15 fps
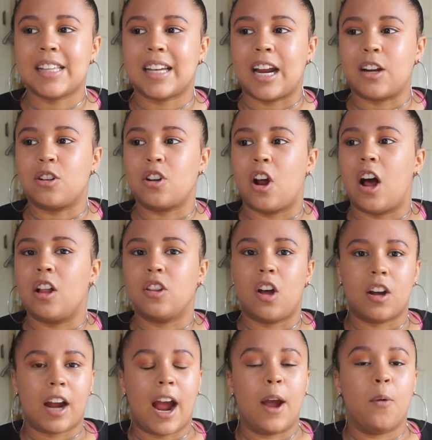Like, I don't know how
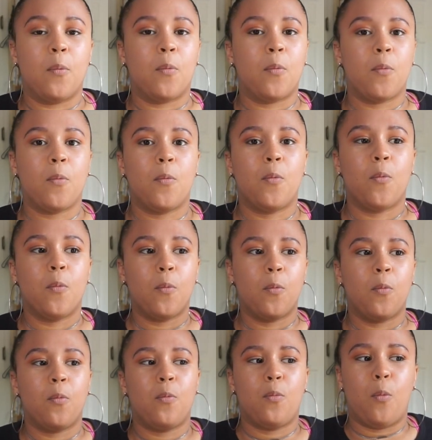long I
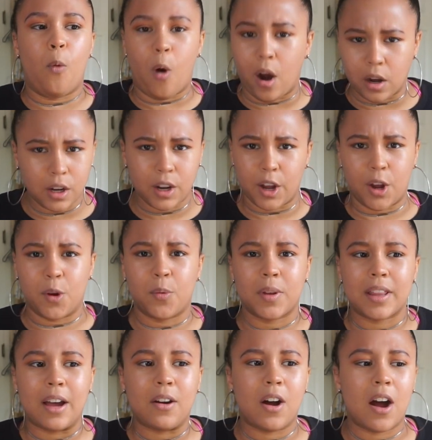want to go
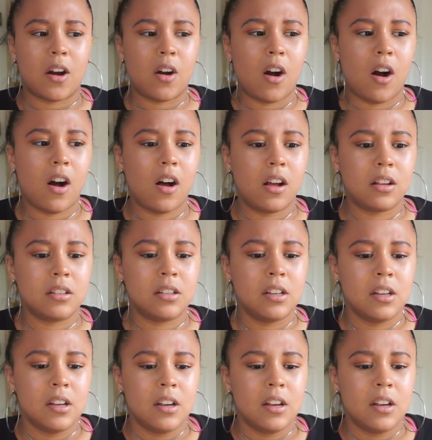without alcohol.